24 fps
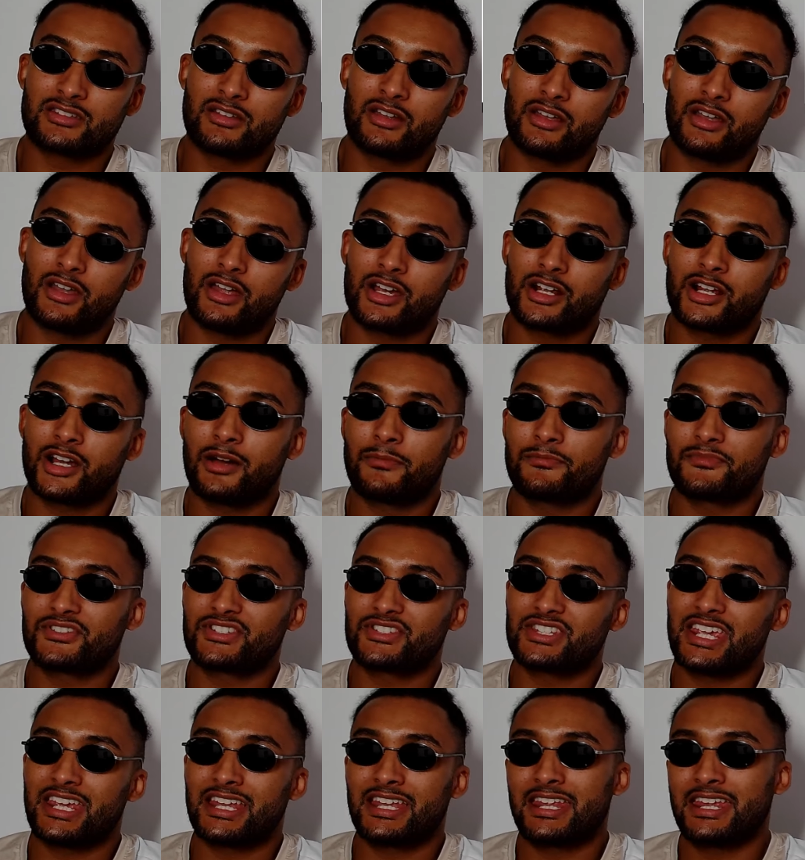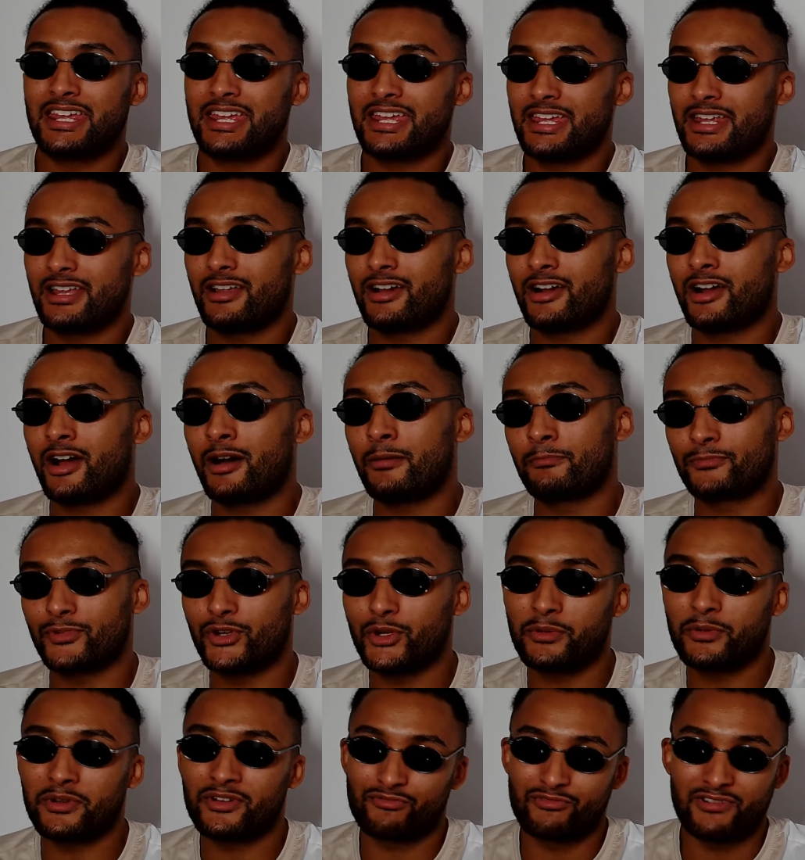like I'm sitting here like I'm
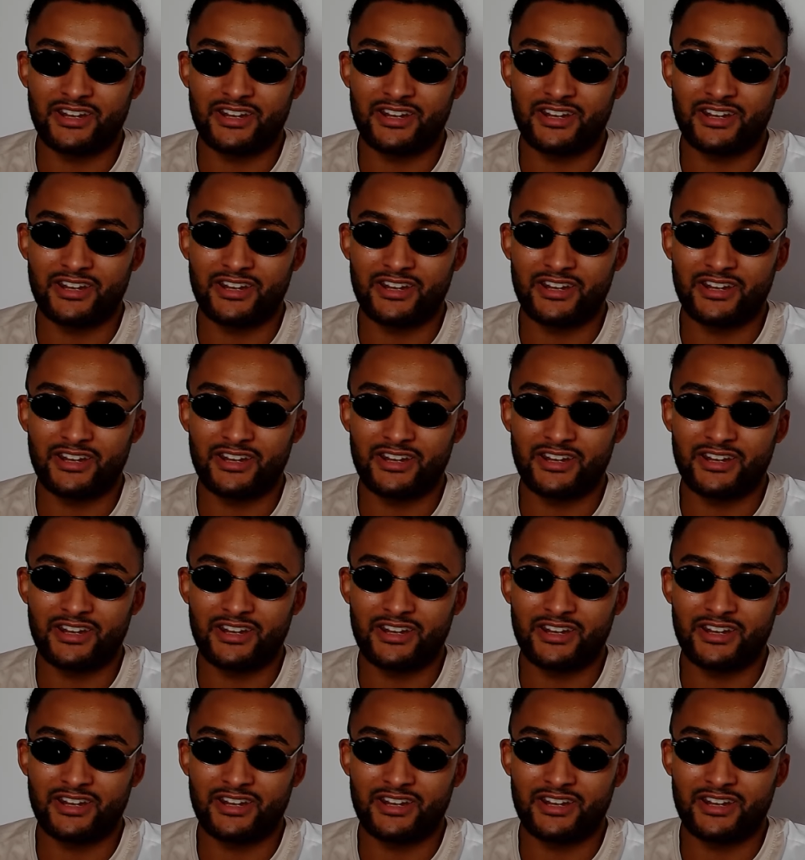doing